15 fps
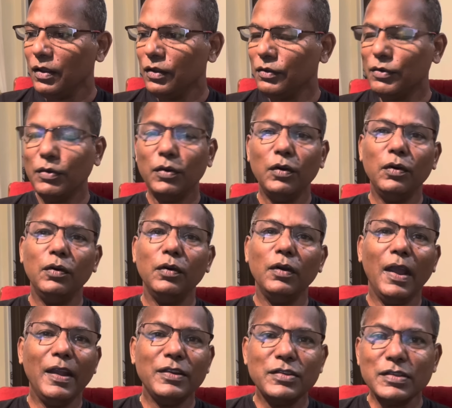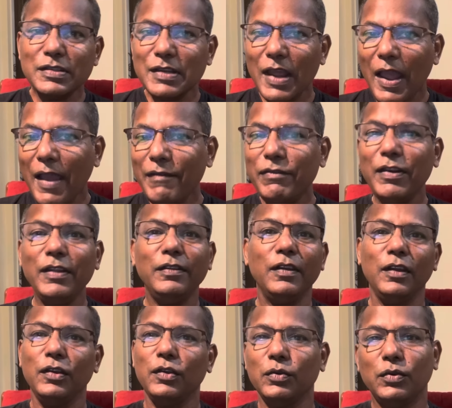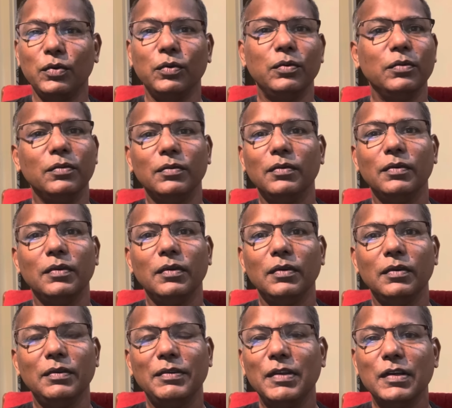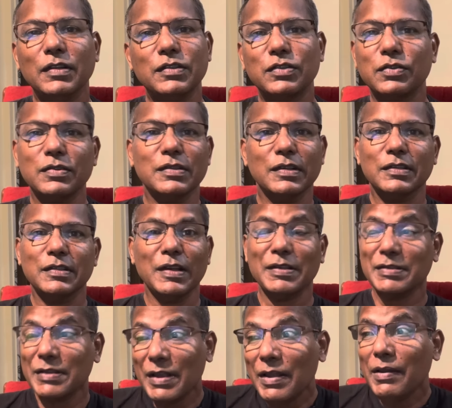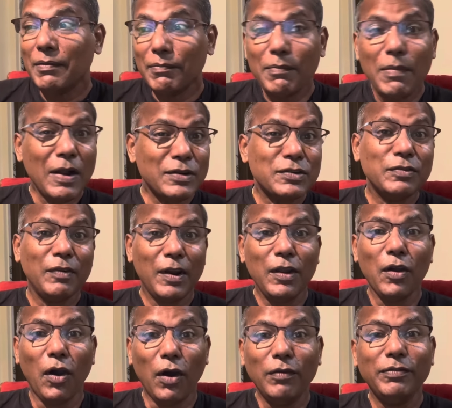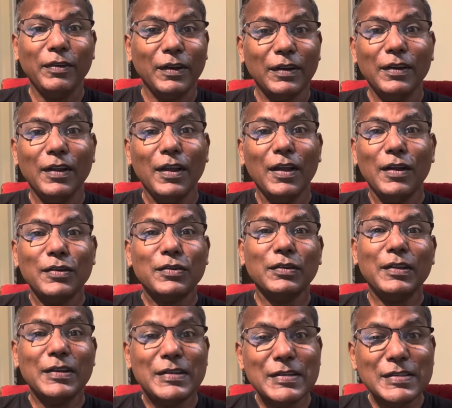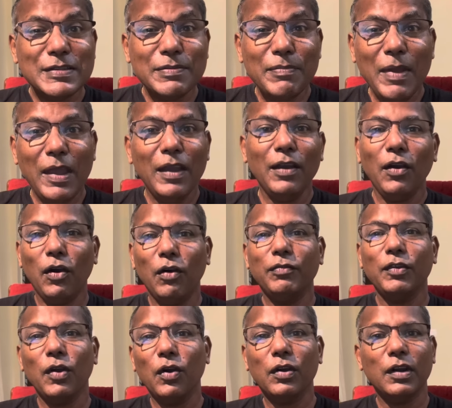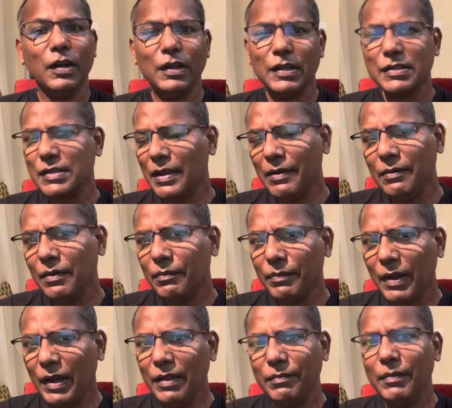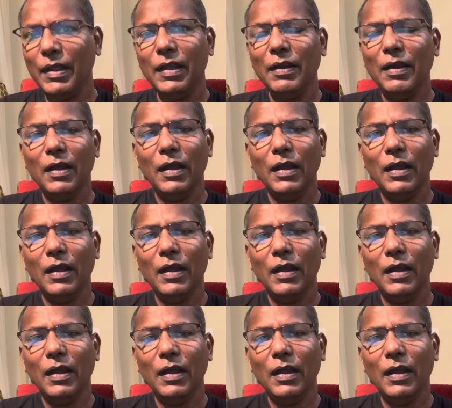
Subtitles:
you know, just everything you do turns to success. Much, very often, to the dismay of your critics. And believe me,